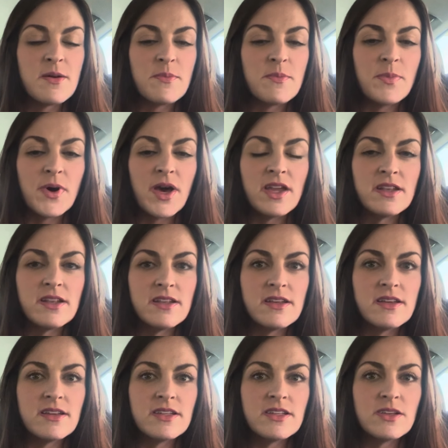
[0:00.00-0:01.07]
But
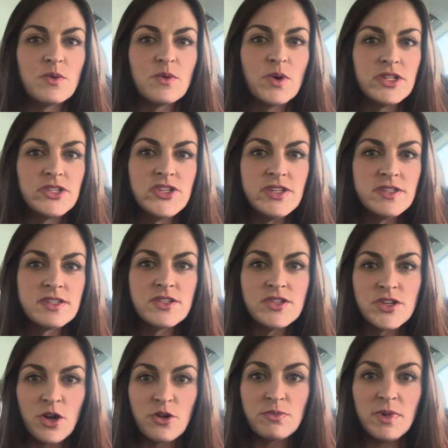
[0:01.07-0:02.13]
what Jesus
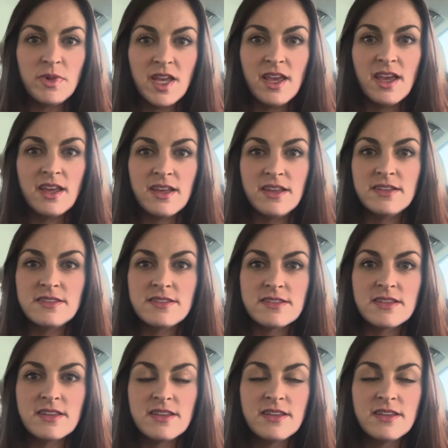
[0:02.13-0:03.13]
showed me is